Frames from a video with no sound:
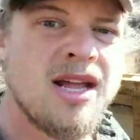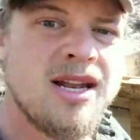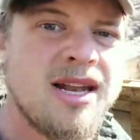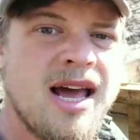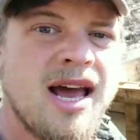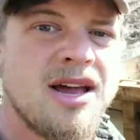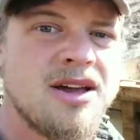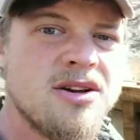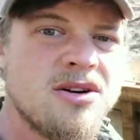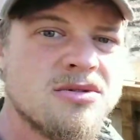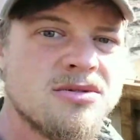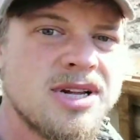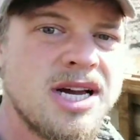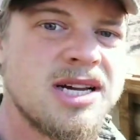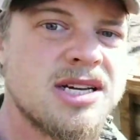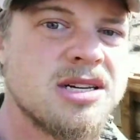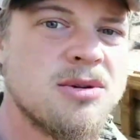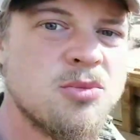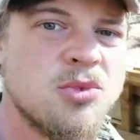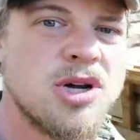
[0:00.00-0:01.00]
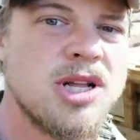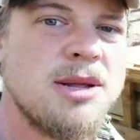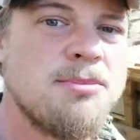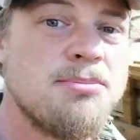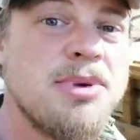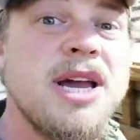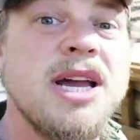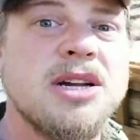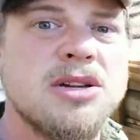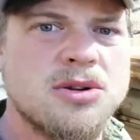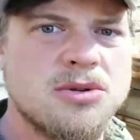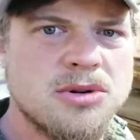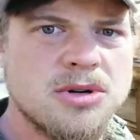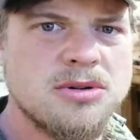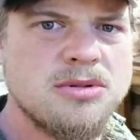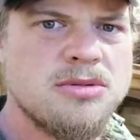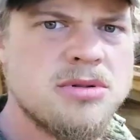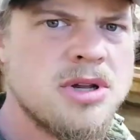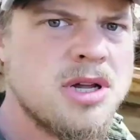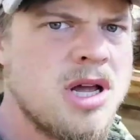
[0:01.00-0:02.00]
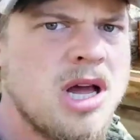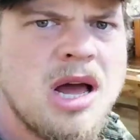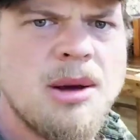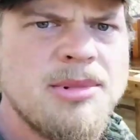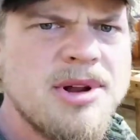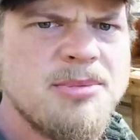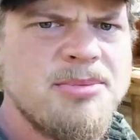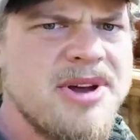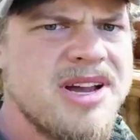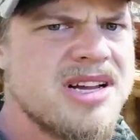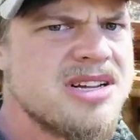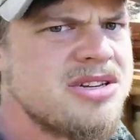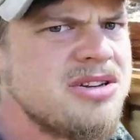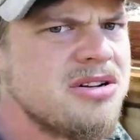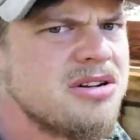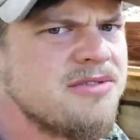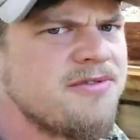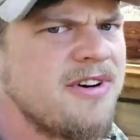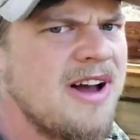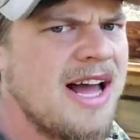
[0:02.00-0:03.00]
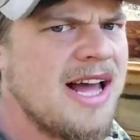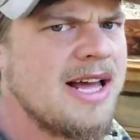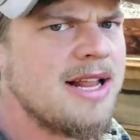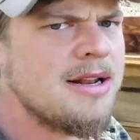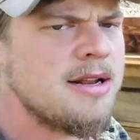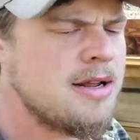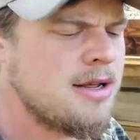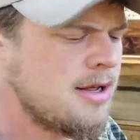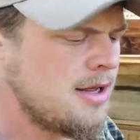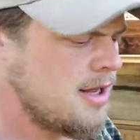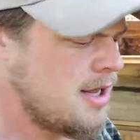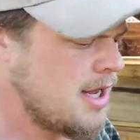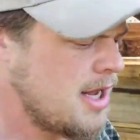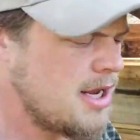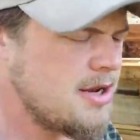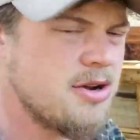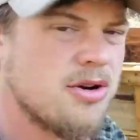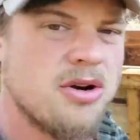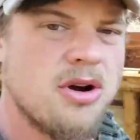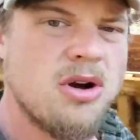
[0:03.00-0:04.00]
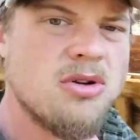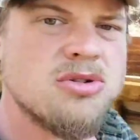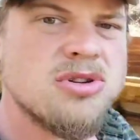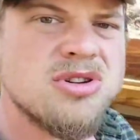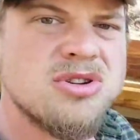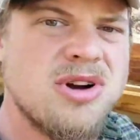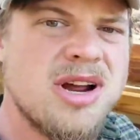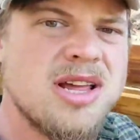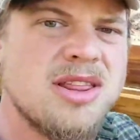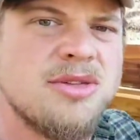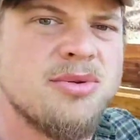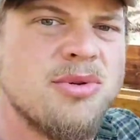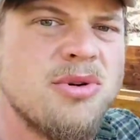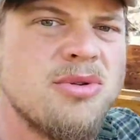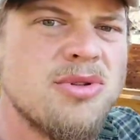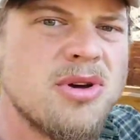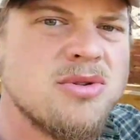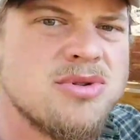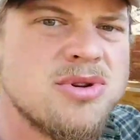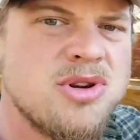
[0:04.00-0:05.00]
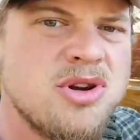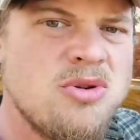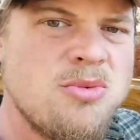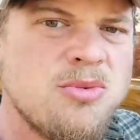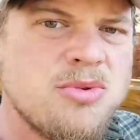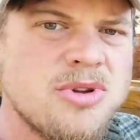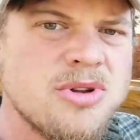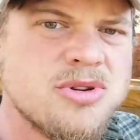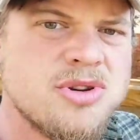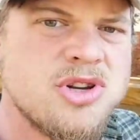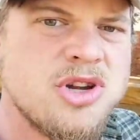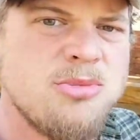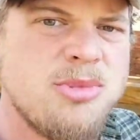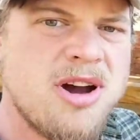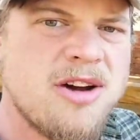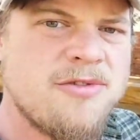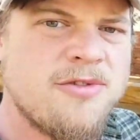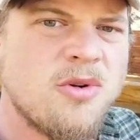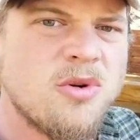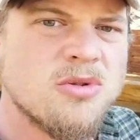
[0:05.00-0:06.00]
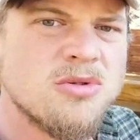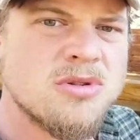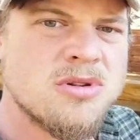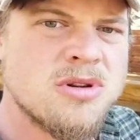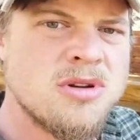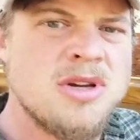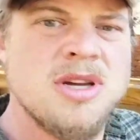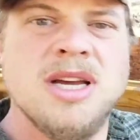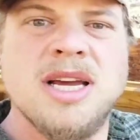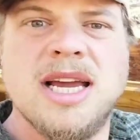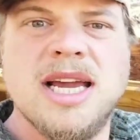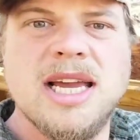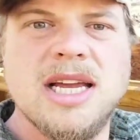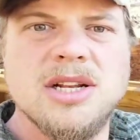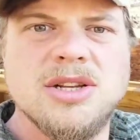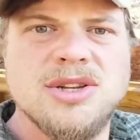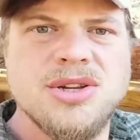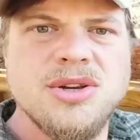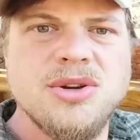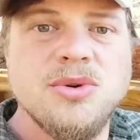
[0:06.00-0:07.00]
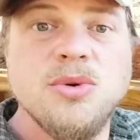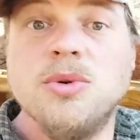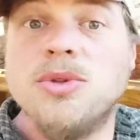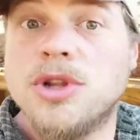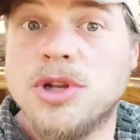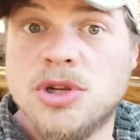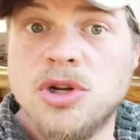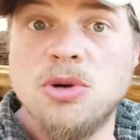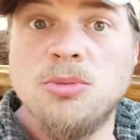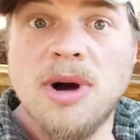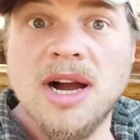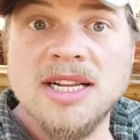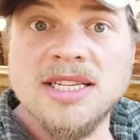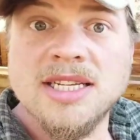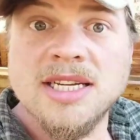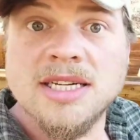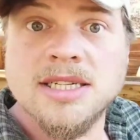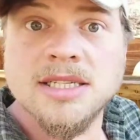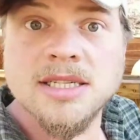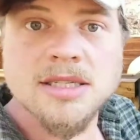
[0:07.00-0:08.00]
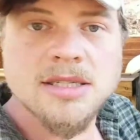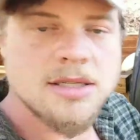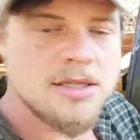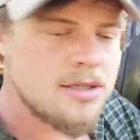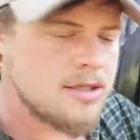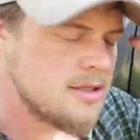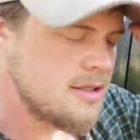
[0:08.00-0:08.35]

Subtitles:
Now you're gonna take some really big screws, the biggest you can find, and you're gonna go straight through those 2x4s into the 2x6s.